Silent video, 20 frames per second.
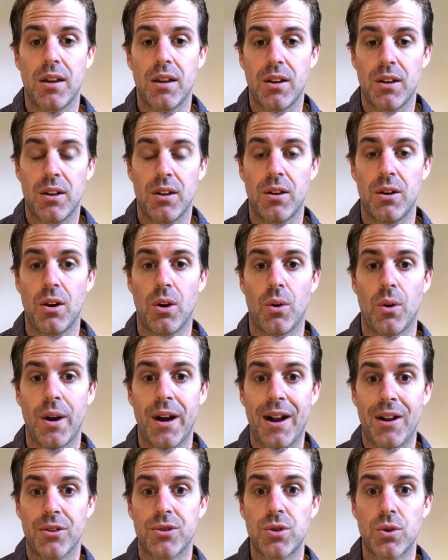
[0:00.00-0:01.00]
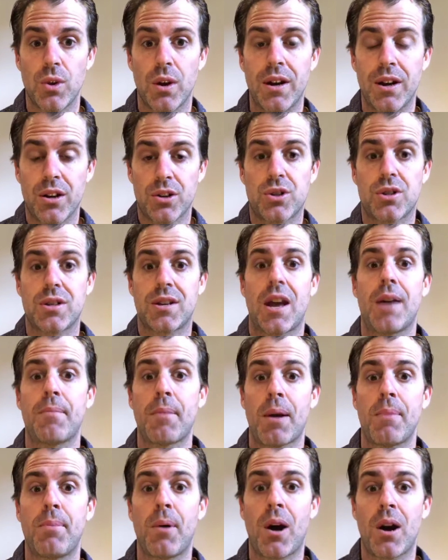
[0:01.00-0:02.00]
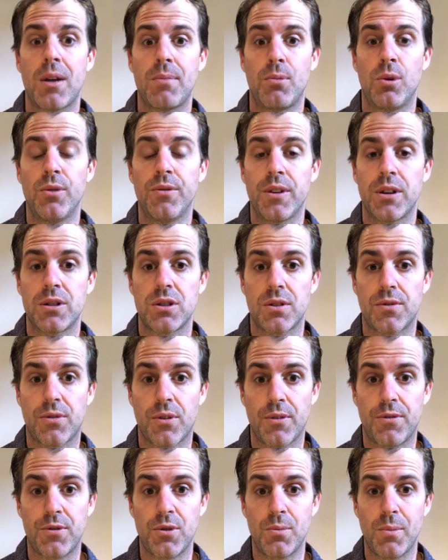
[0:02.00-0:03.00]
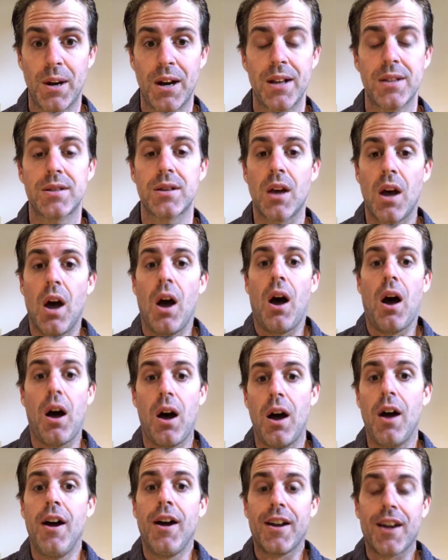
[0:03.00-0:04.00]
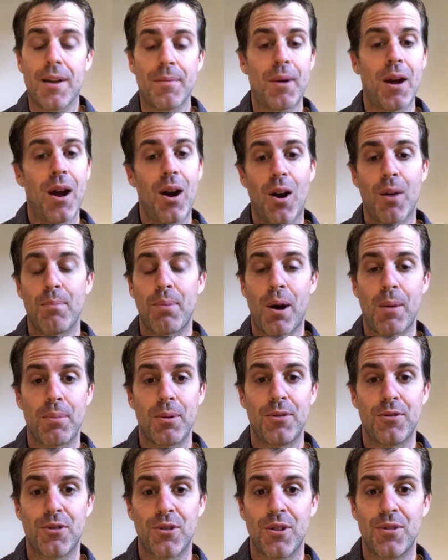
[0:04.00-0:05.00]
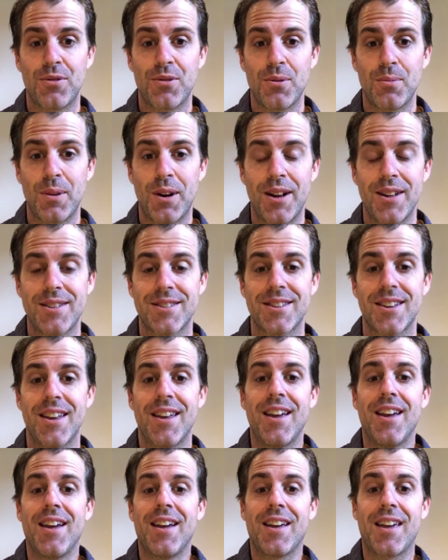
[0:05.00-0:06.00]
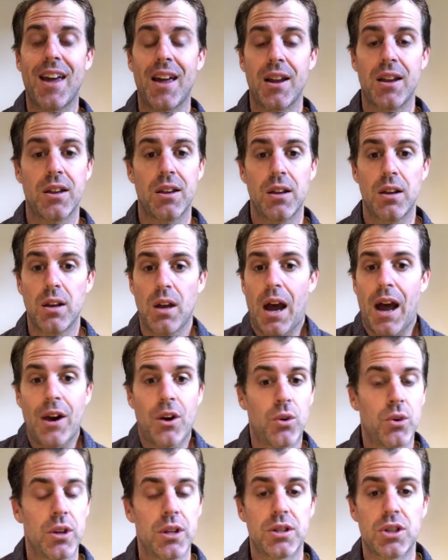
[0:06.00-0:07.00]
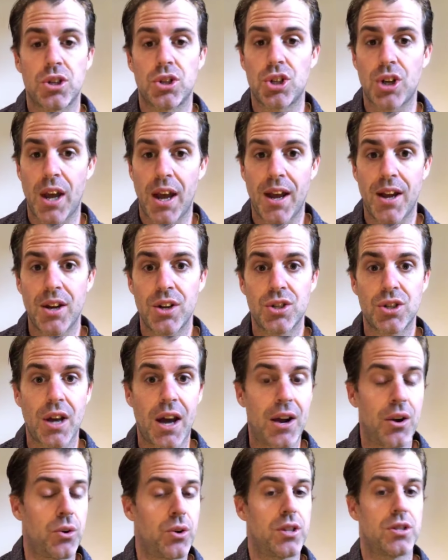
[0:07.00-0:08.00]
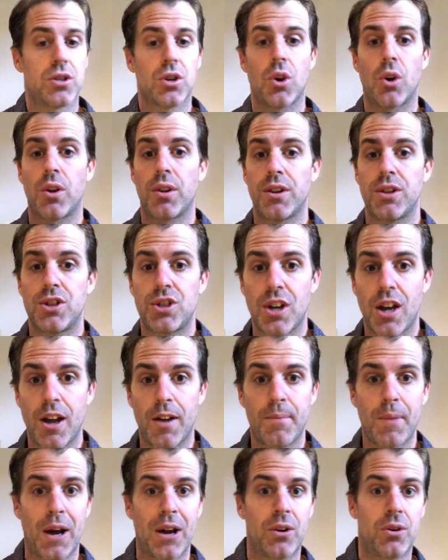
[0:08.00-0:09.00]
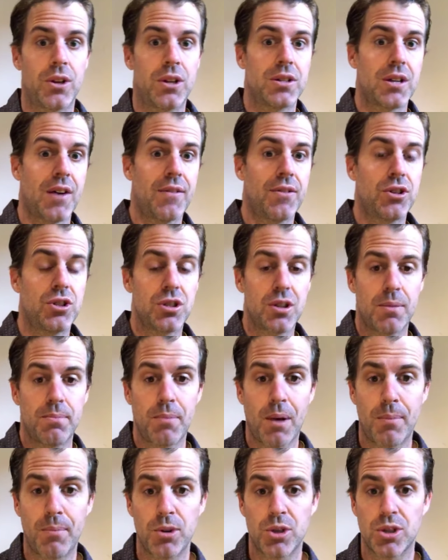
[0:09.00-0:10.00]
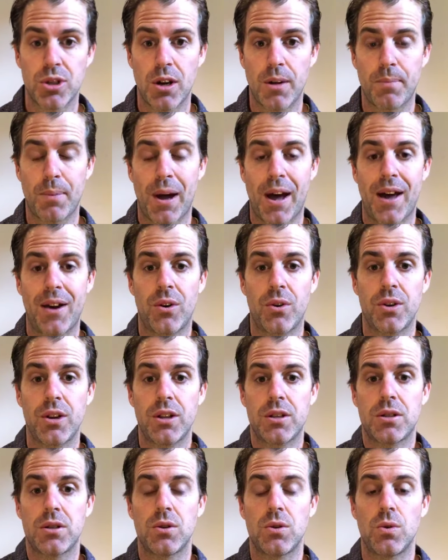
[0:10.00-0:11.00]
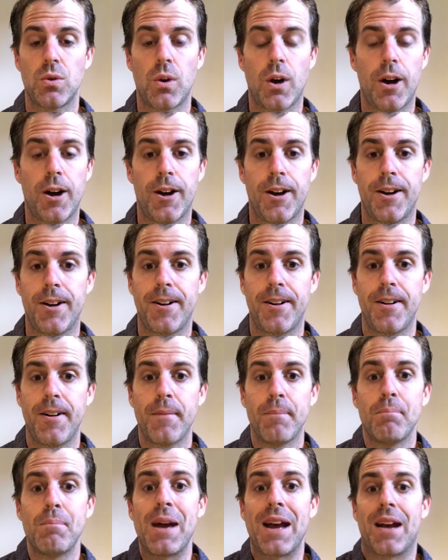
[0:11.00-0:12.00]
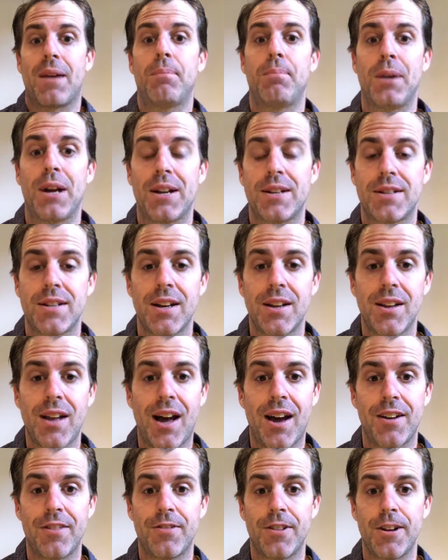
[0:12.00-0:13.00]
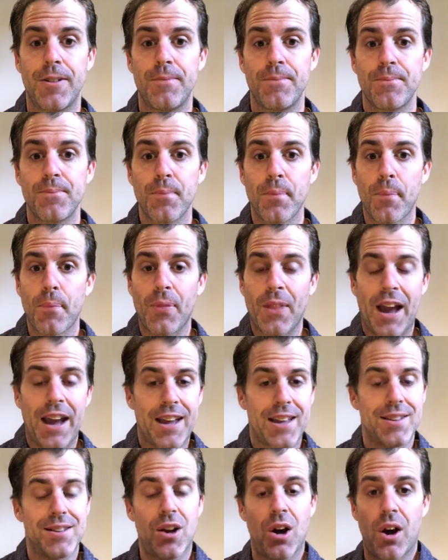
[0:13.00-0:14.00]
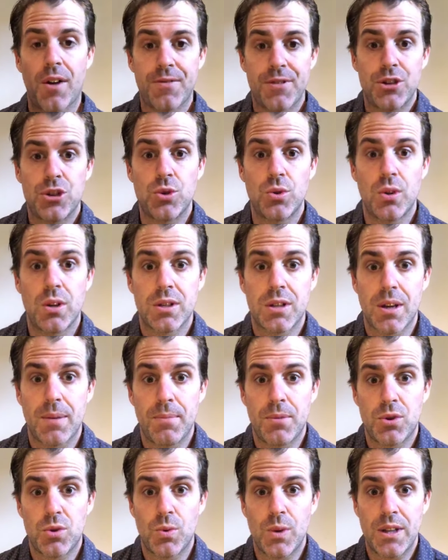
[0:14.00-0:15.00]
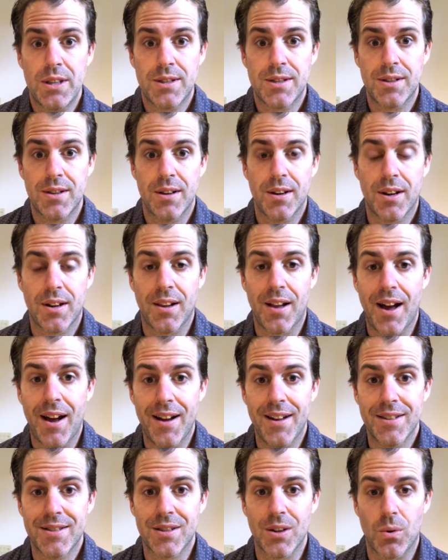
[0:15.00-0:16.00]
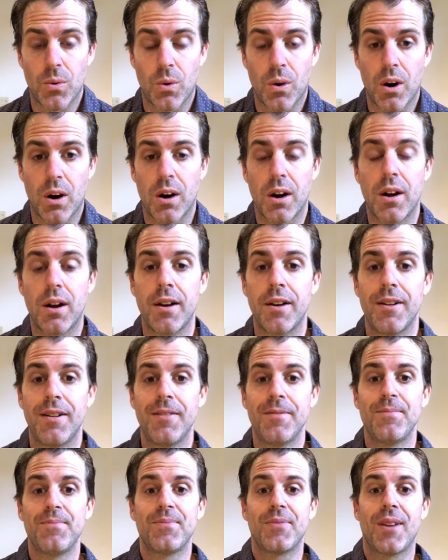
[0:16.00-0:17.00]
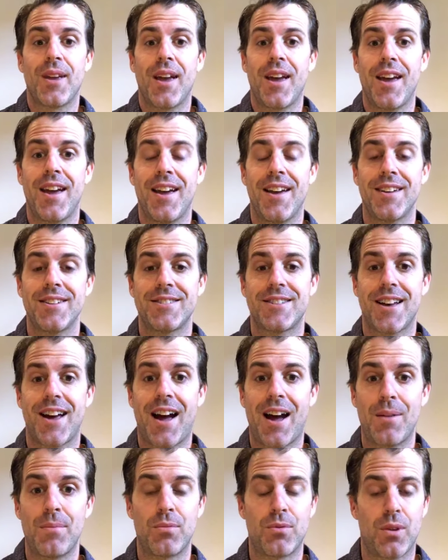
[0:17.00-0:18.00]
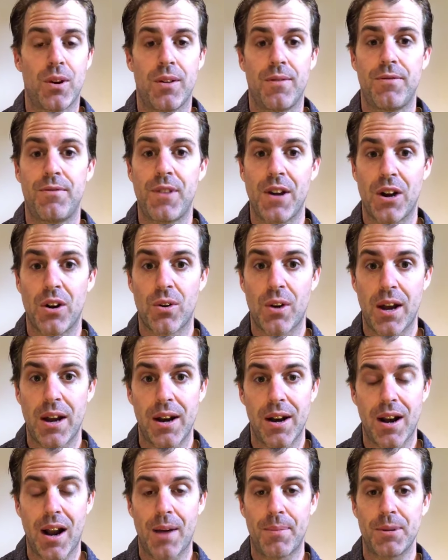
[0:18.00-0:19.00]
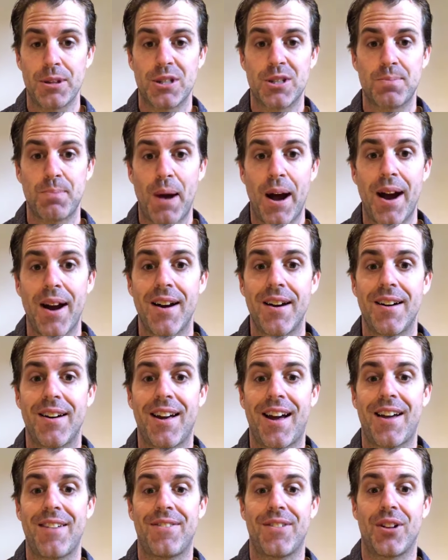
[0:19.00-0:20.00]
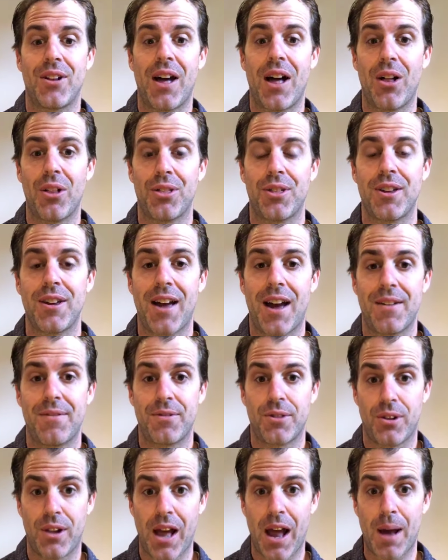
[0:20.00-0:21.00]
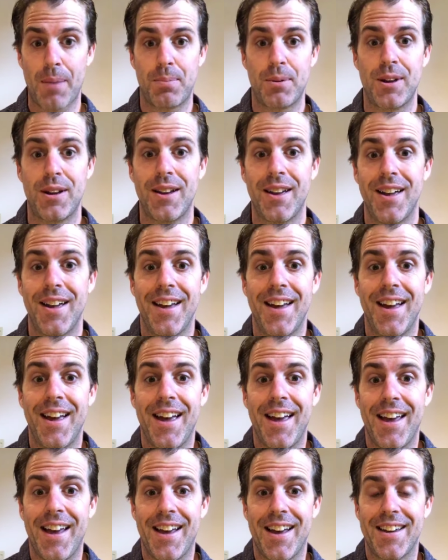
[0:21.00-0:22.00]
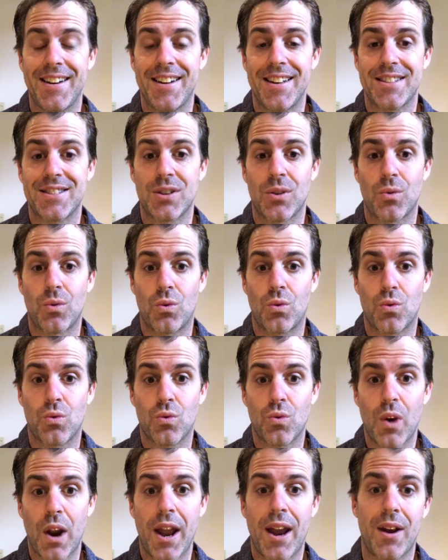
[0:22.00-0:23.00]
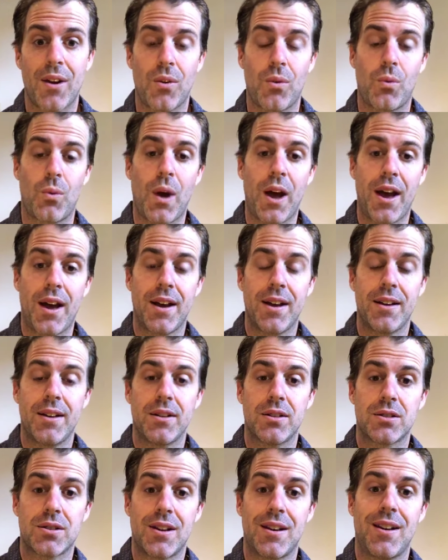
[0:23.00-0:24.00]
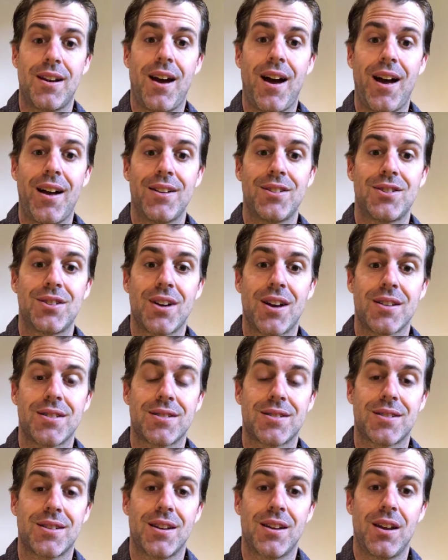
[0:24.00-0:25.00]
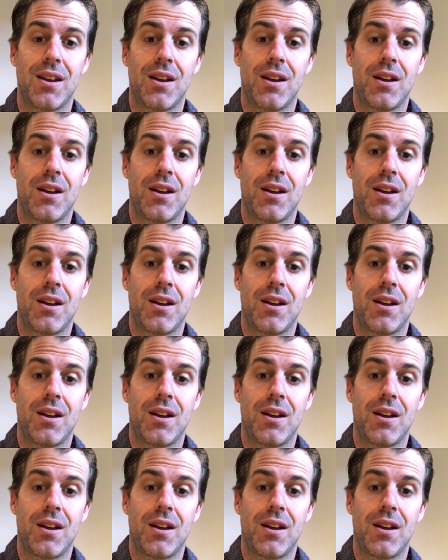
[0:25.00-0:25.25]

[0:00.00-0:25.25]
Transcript: and I'll just get my body moving just for a few minutes, get my heart pumping for a few minutes, I don't need to change. I don't need to go to the gym. I don't need to have a gym membership. I don't need to make a big deal out of it. I can often do this in between seeing clients at work, and I'm invigorated, I'm inspired, I feel healthy, I feel happy, and it's a great way to not just,